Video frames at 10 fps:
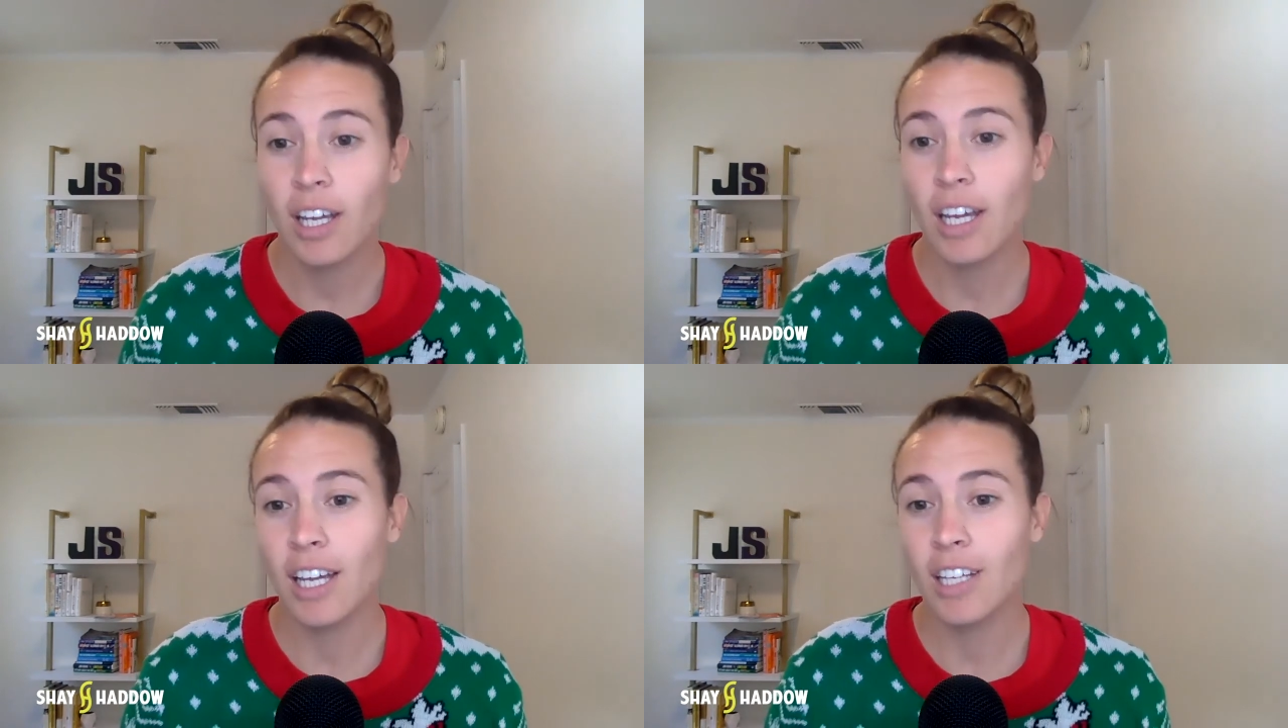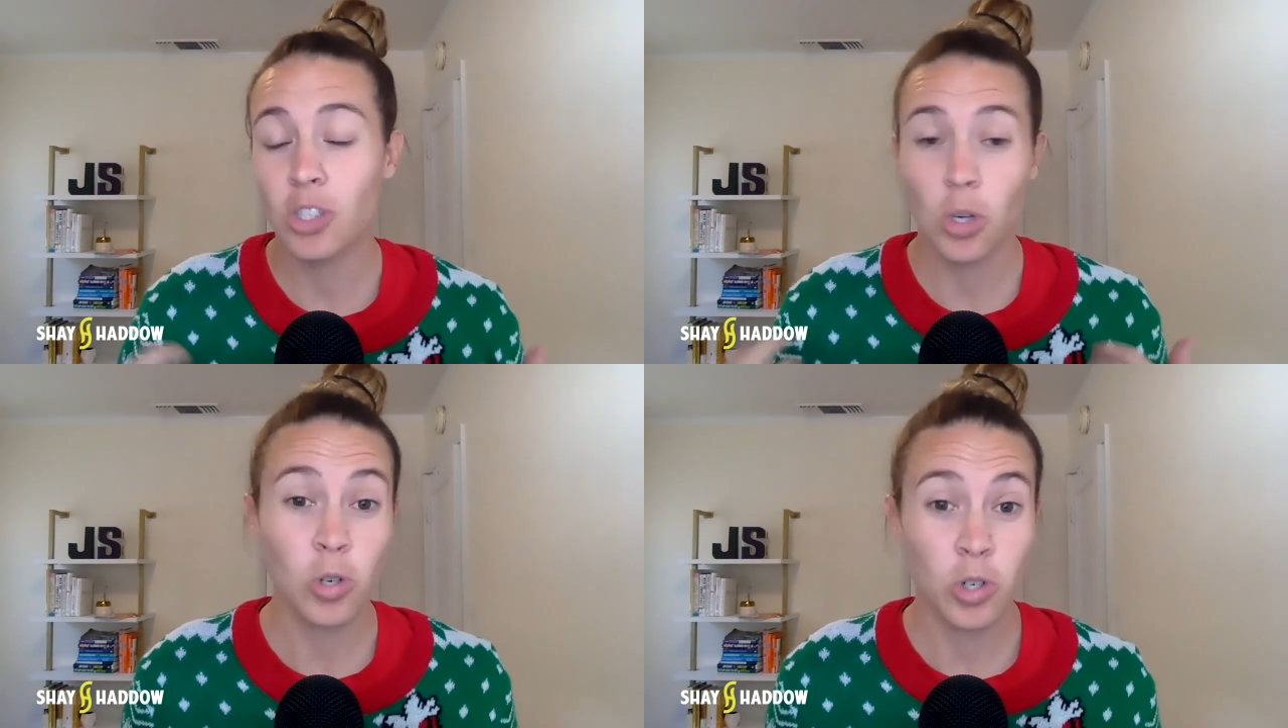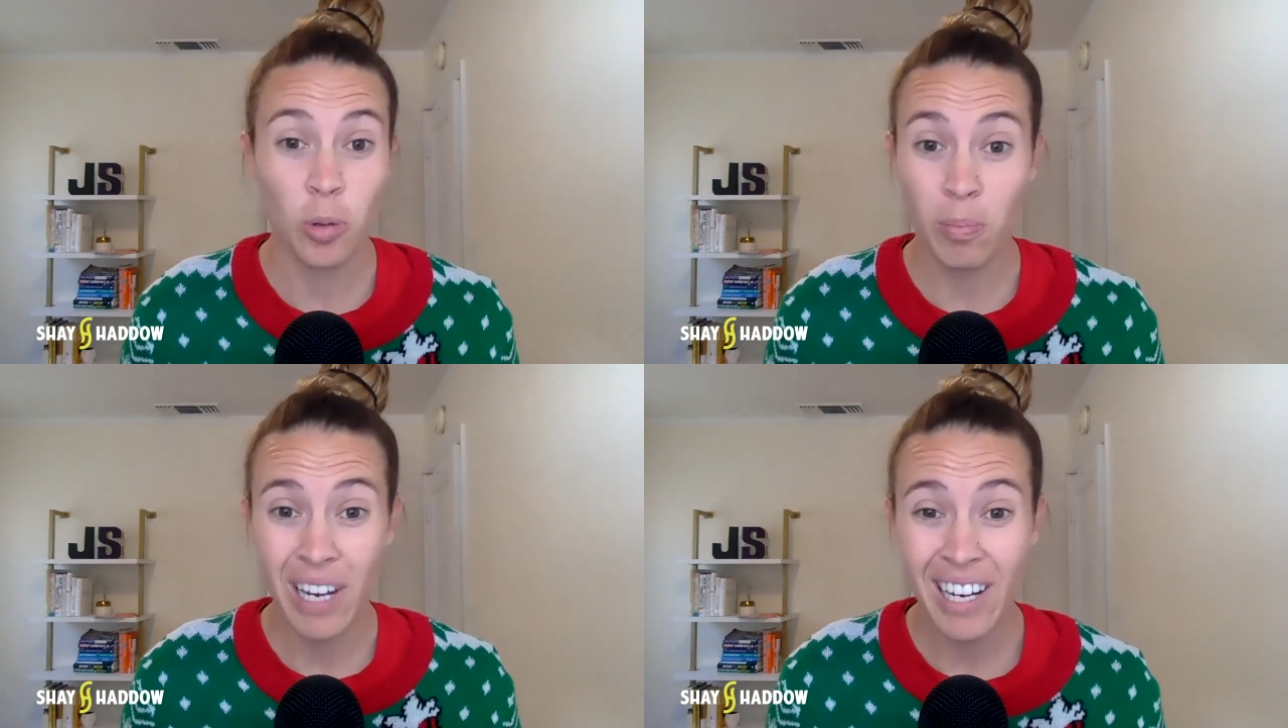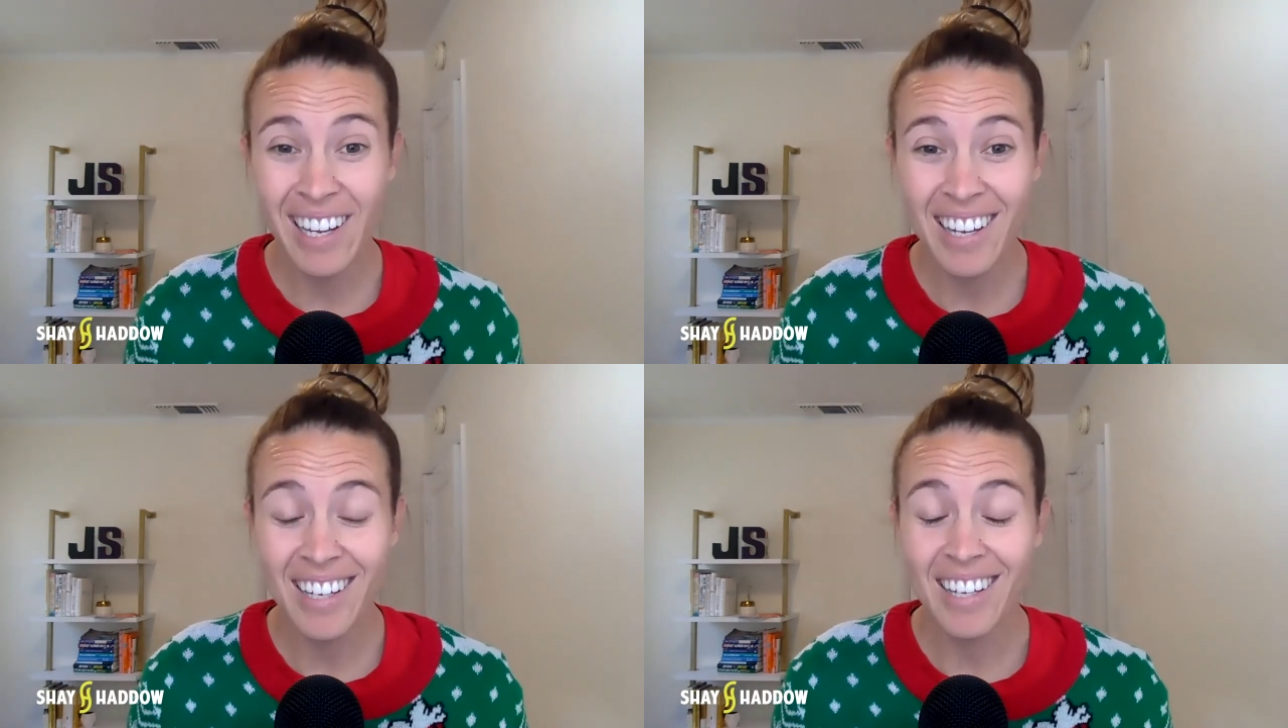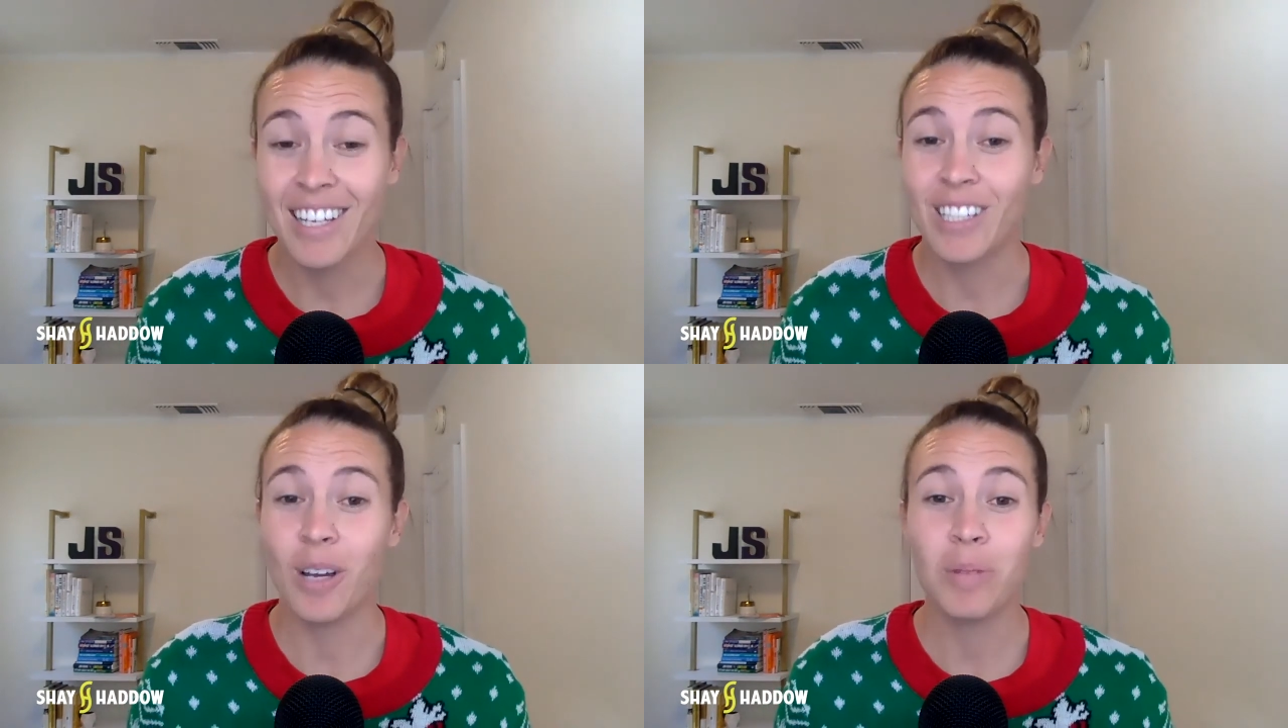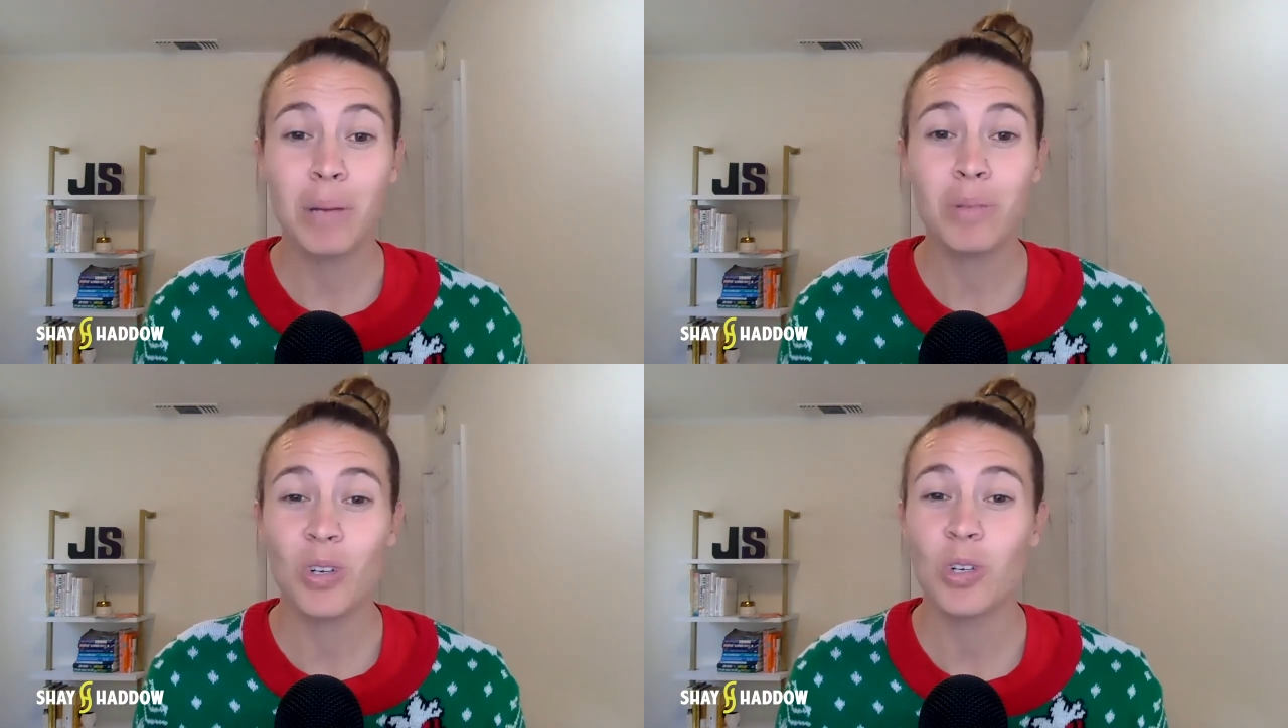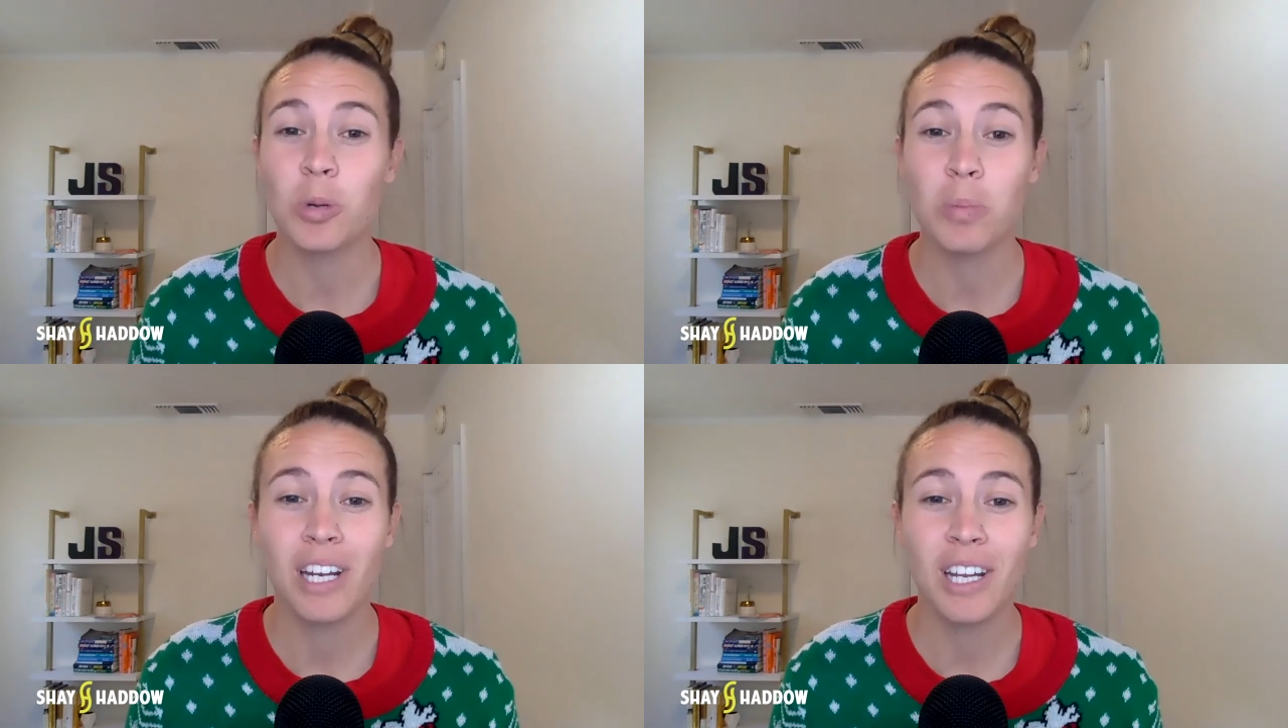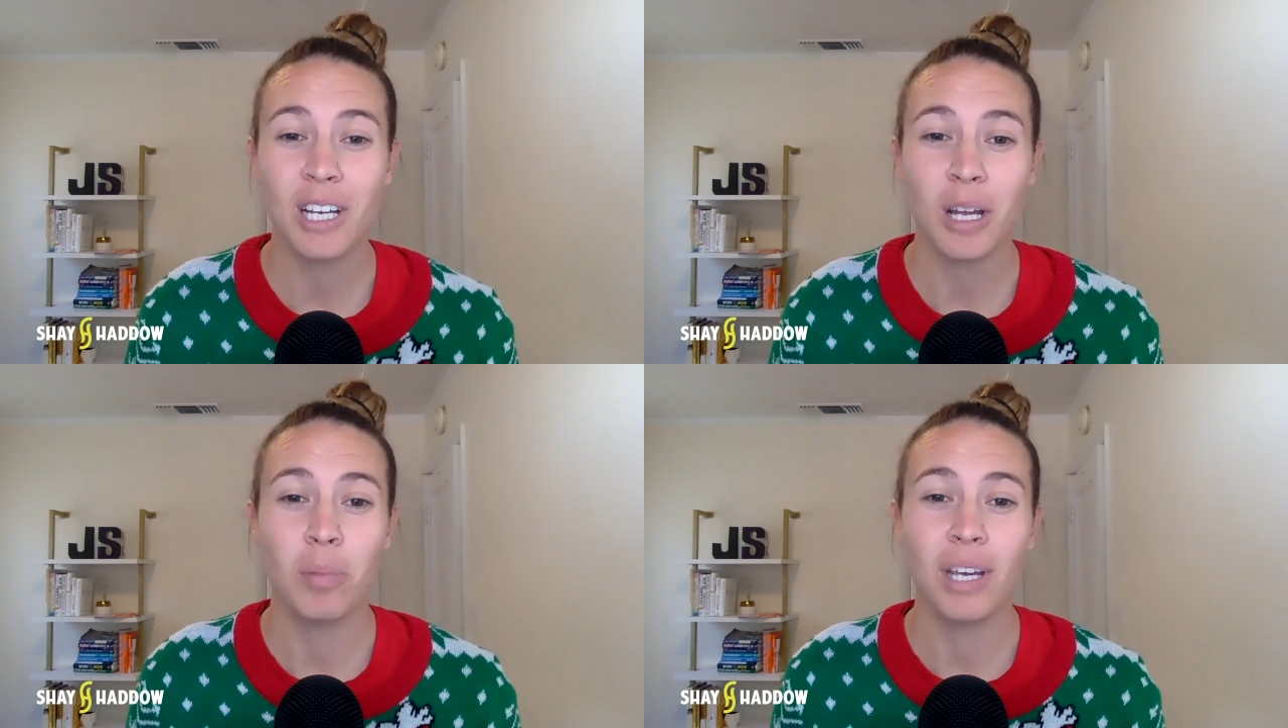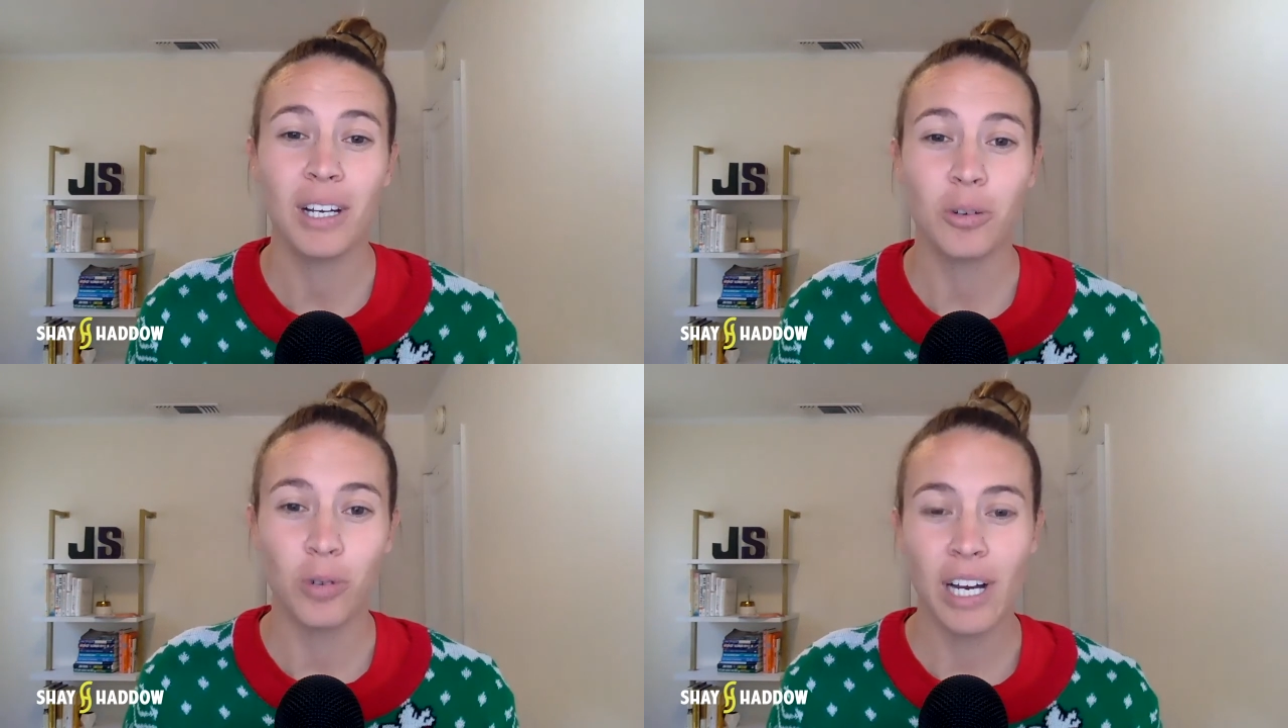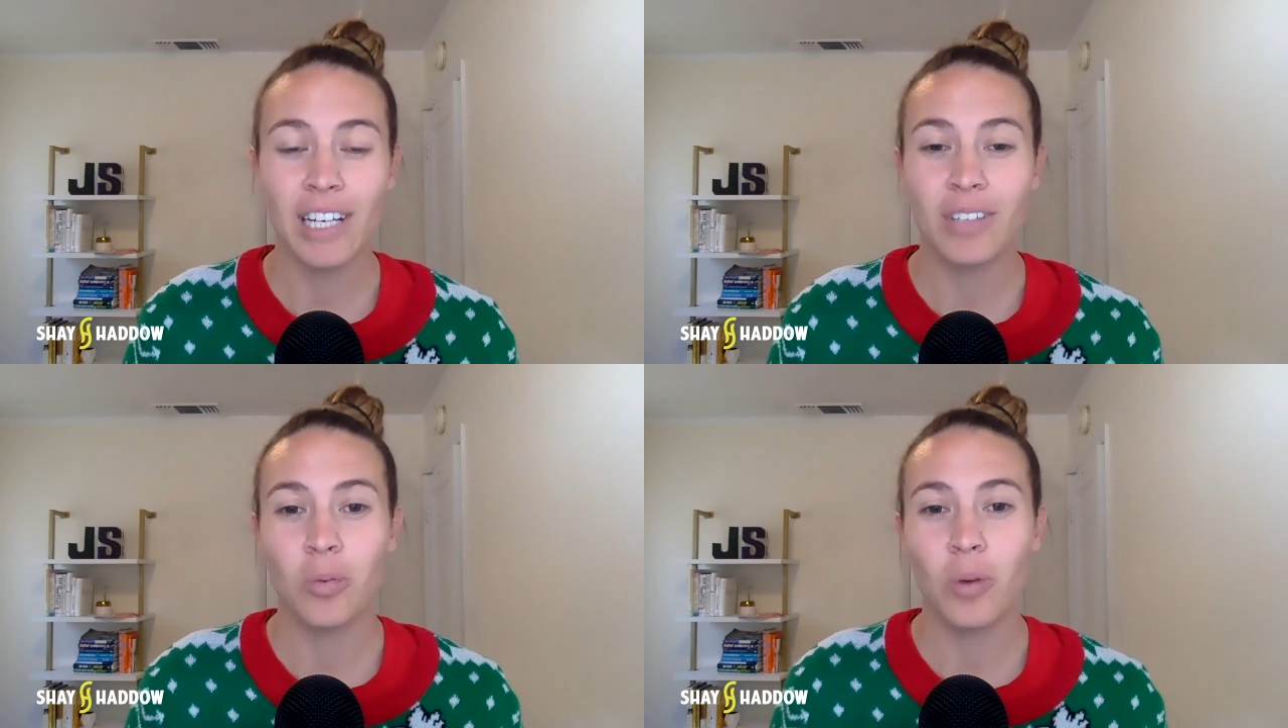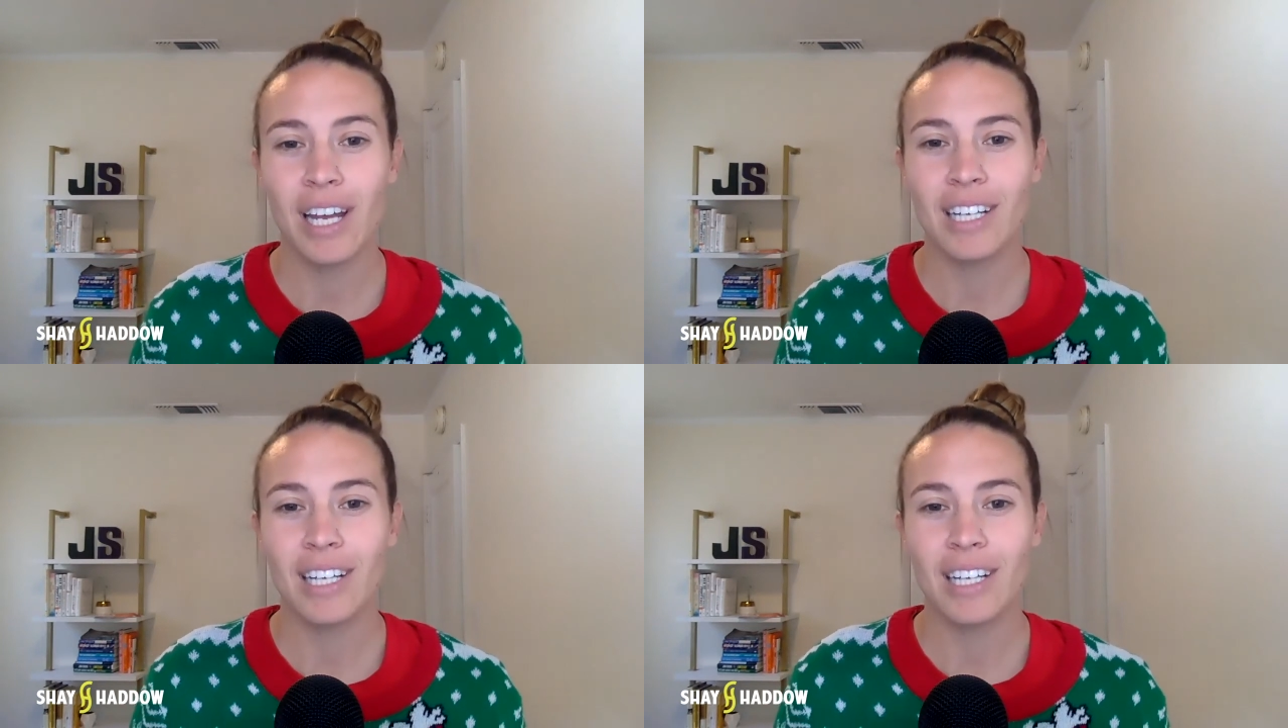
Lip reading: And social media, sometimes social media can be a great way